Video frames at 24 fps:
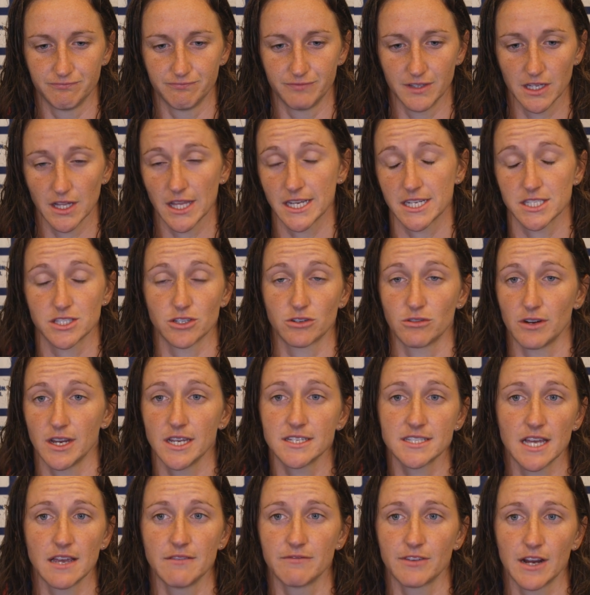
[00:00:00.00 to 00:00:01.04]
feel like it's a
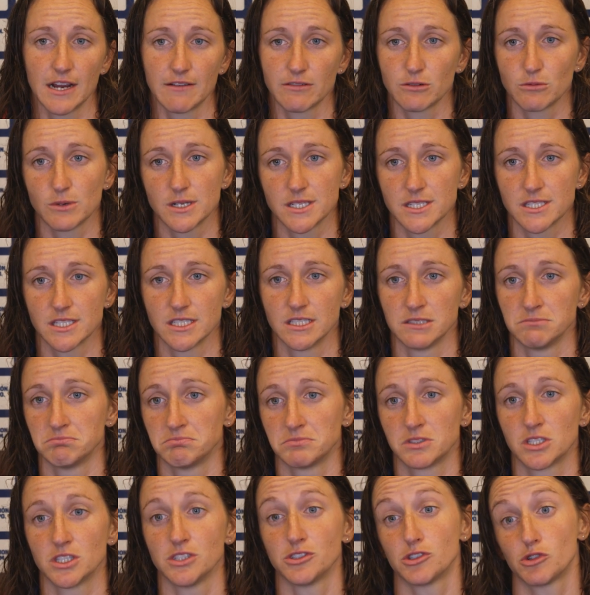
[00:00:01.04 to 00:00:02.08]
great time for everyone to
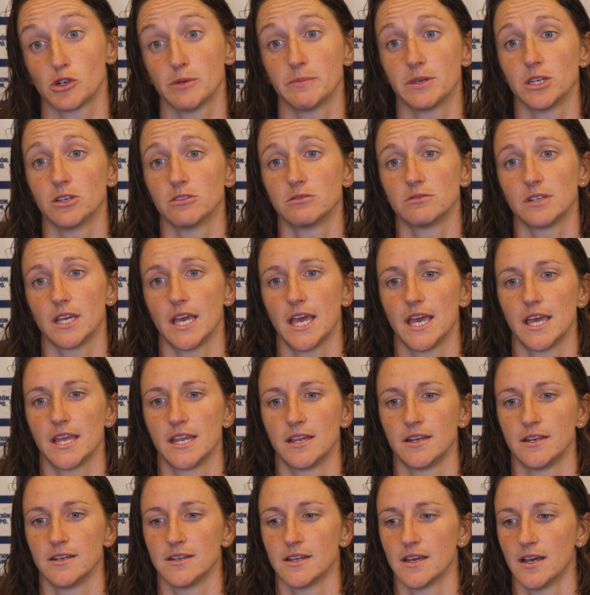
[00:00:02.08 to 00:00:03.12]
contribute.
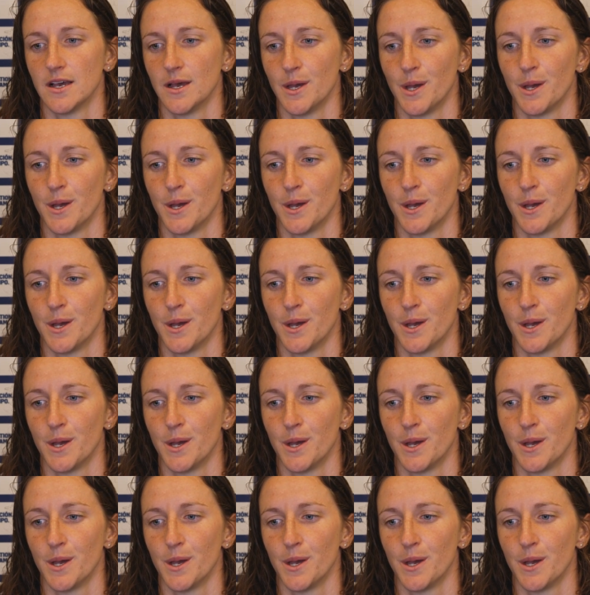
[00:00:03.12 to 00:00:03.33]
And,